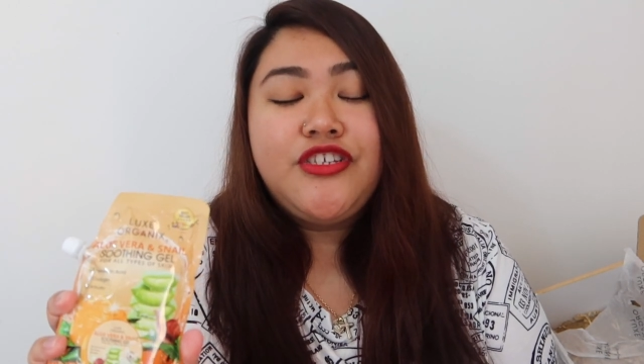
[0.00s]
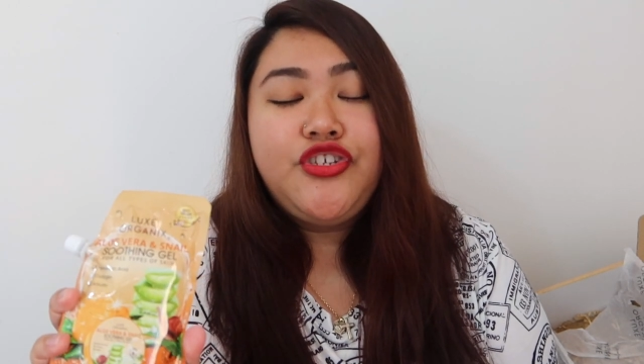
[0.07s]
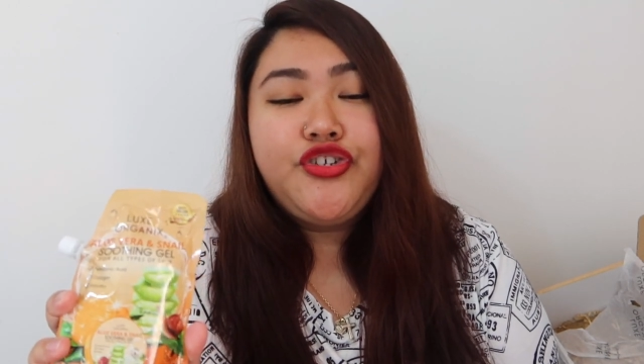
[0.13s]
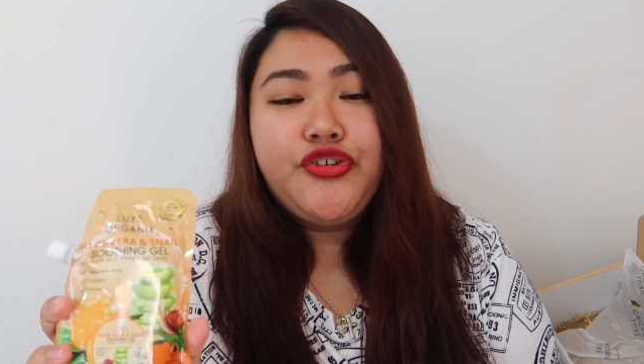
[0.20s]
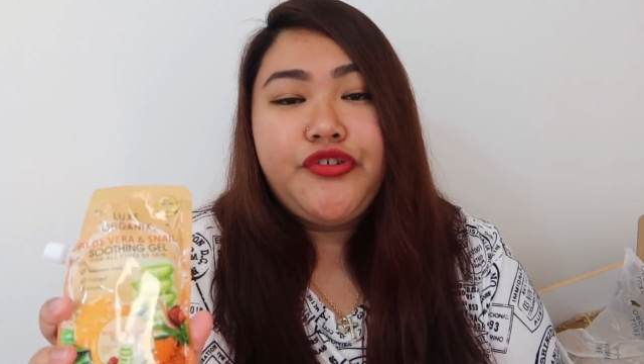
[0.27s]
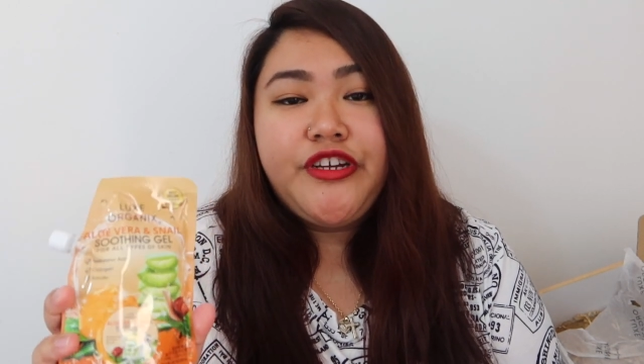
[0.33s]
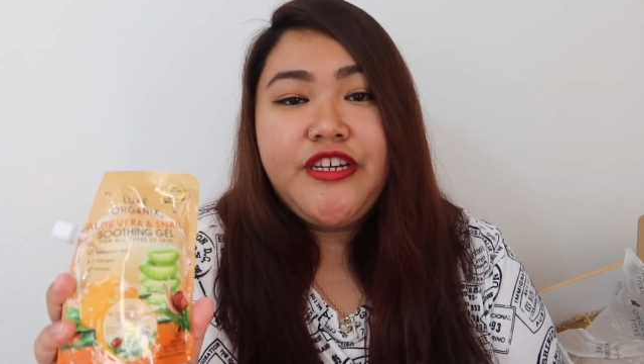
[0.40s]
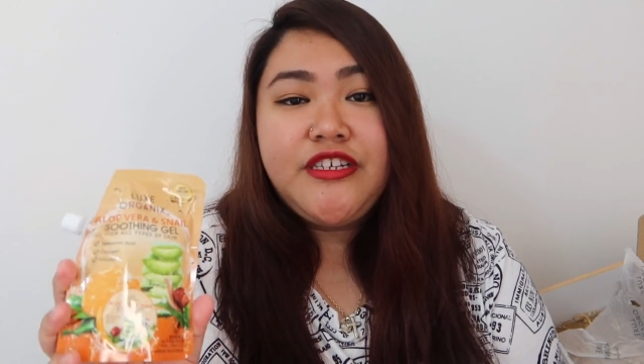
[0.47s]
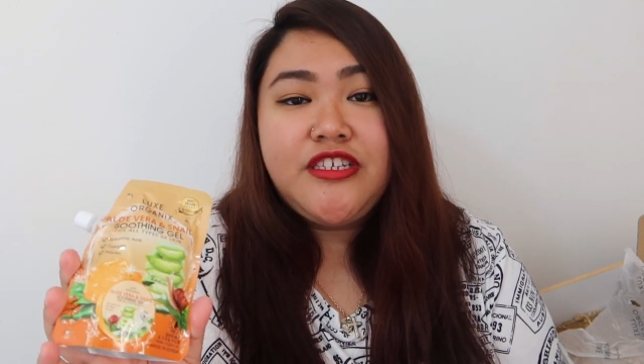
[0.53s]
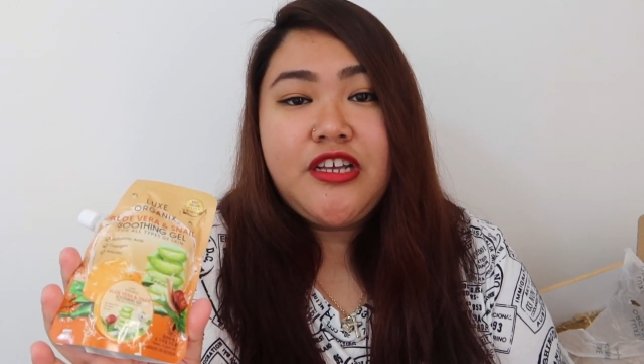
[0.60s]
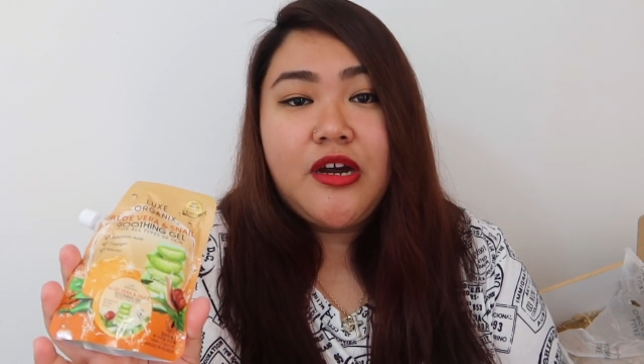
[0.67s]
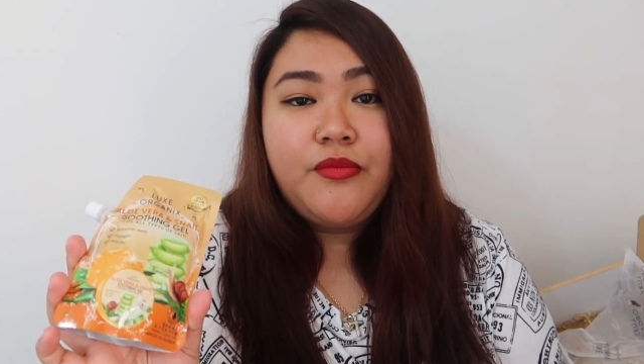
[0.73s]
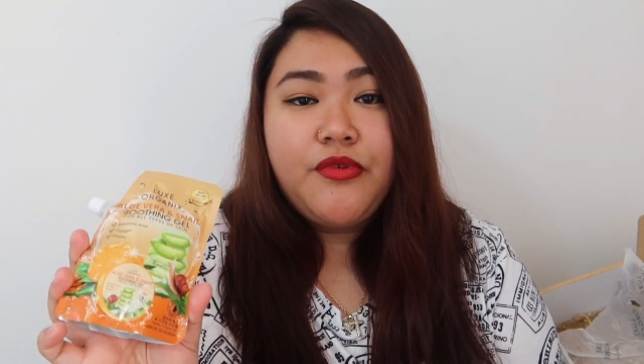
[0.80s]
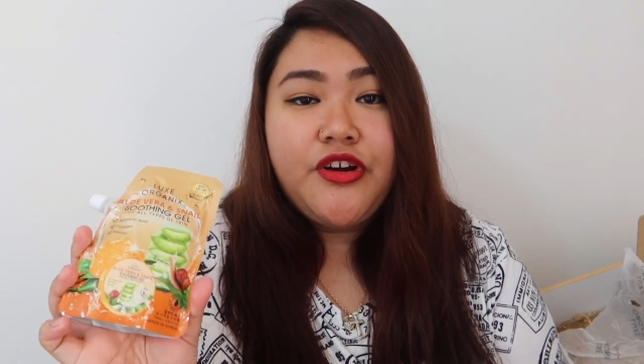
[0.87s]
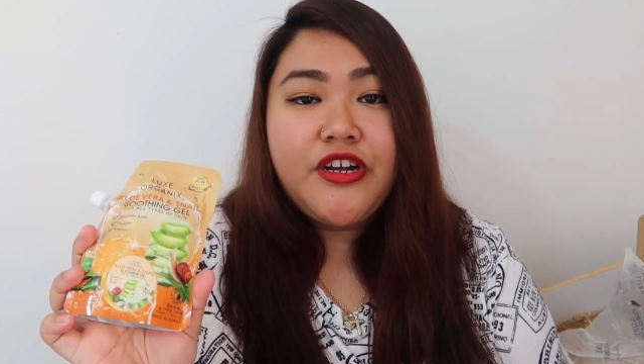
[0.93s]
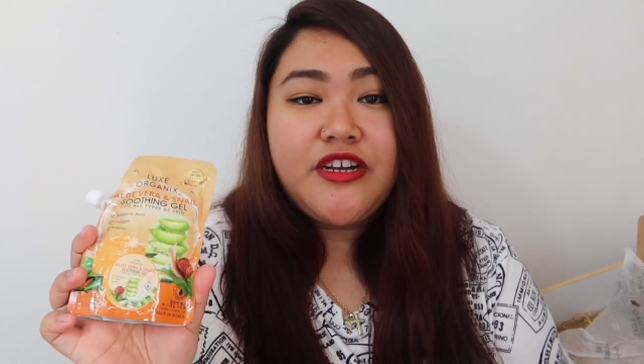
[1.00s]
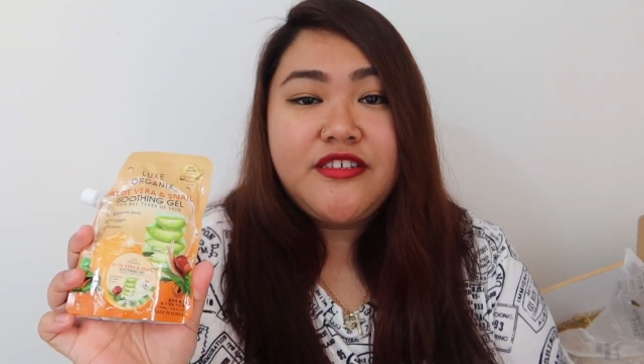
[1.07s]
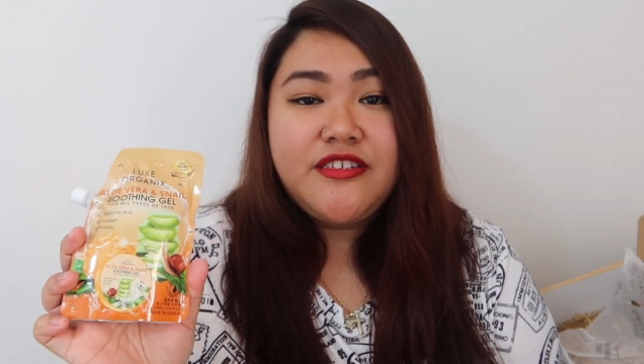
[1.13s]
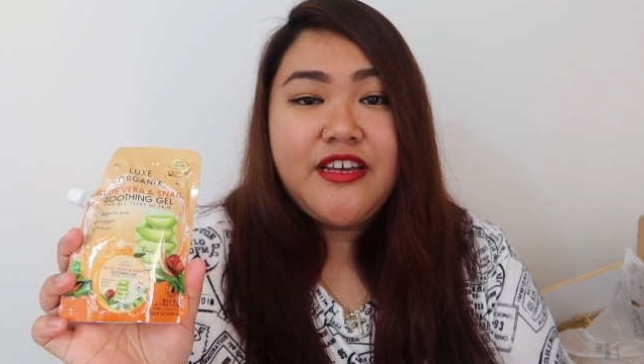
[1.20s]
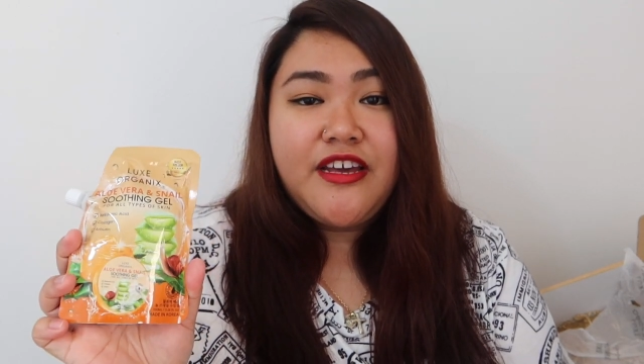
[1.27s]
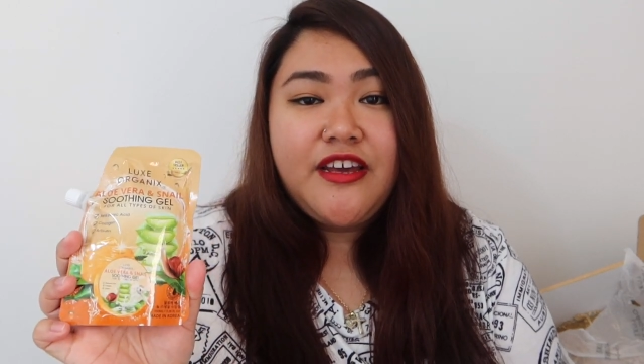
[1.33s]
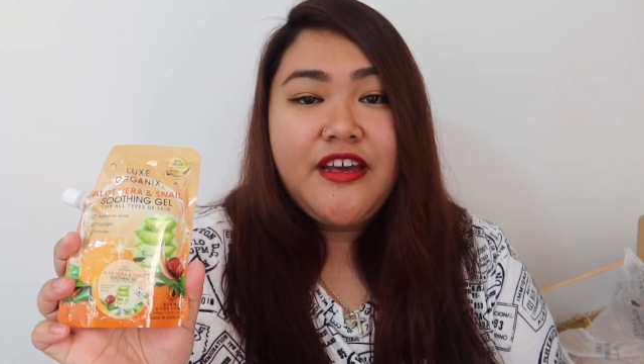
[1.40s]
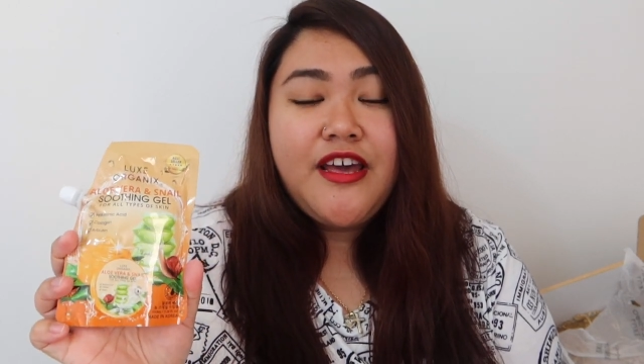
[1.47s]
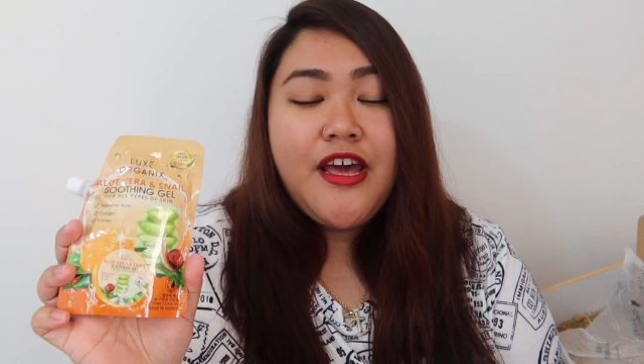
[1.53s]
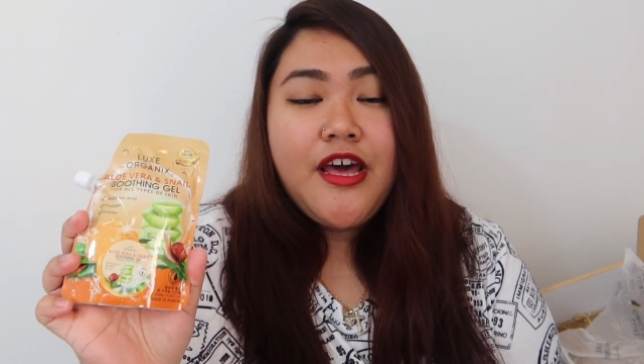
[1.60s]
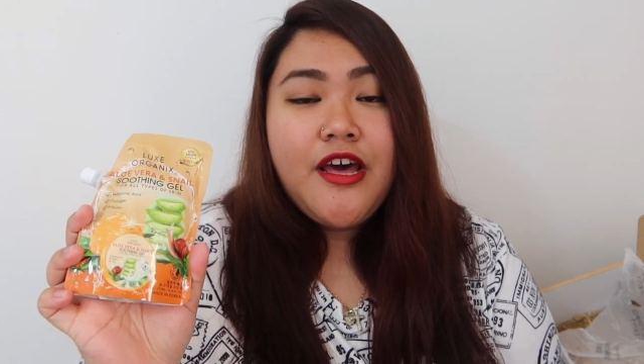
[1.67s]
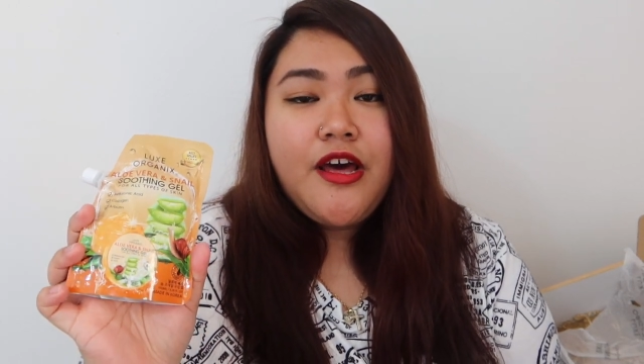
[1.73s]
during summer kasi